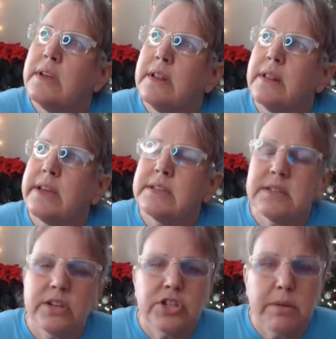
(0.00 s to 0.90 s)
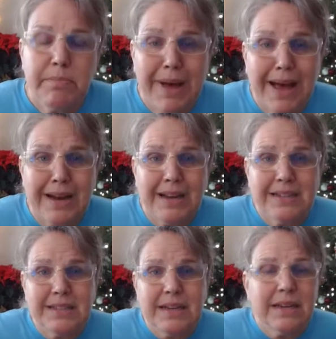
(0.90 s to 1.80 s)
like such a bad
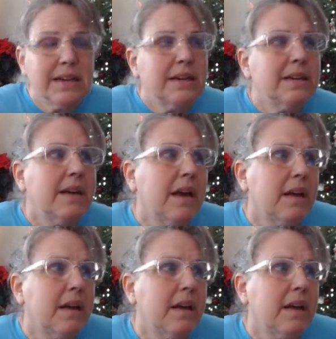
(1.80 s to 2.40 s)
idea.